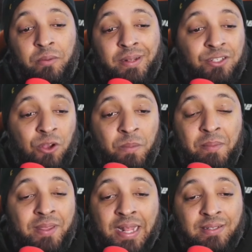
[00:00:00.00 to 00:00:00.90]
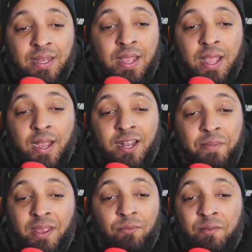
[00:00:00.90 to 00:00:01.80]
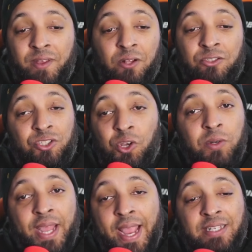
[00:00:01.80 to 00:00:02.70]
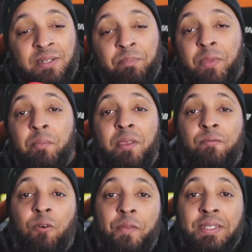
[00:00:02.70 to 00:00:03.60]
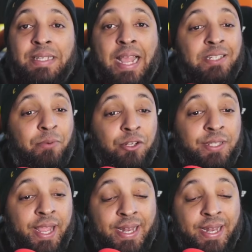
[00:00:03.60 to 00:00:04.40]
And so maybe that's going to be revealed two days before this guy's birthday.